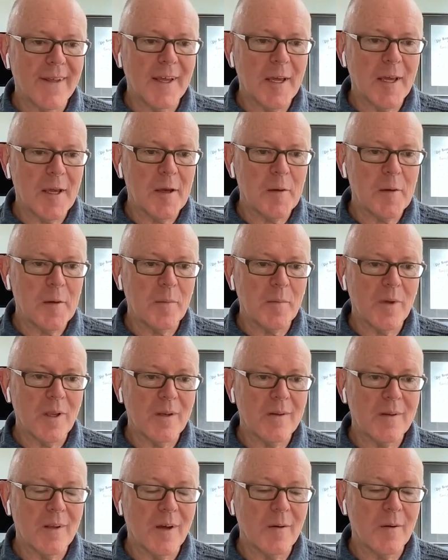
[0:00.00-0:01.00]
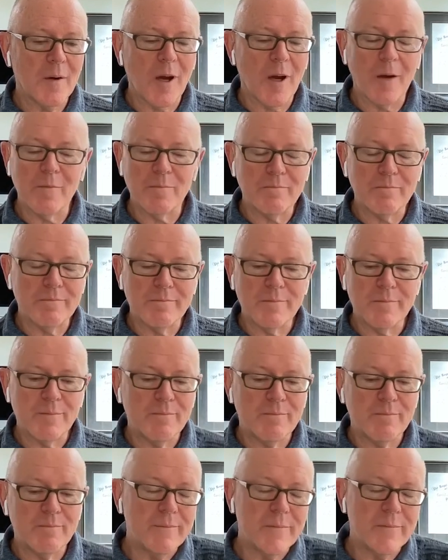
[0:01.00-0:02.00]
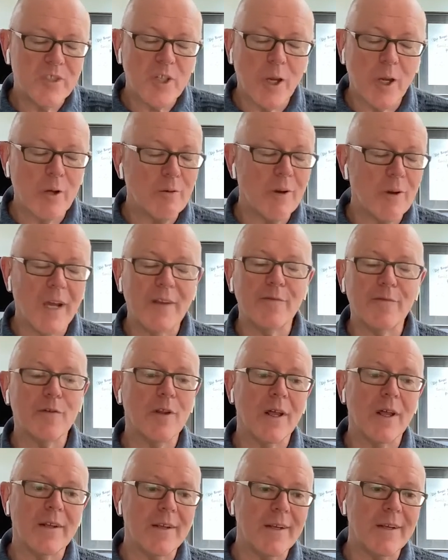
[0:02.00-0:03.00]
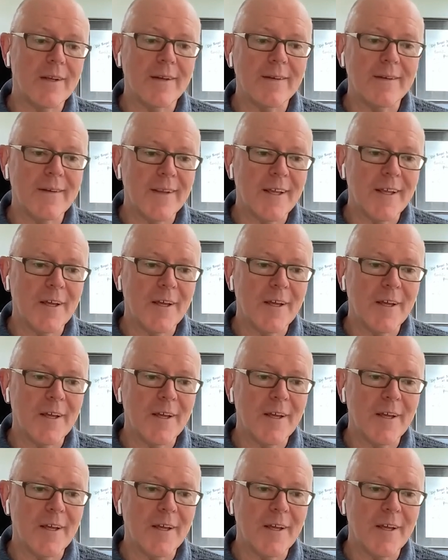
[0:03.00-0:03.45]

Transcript: Um, and I, I so grateful I did it.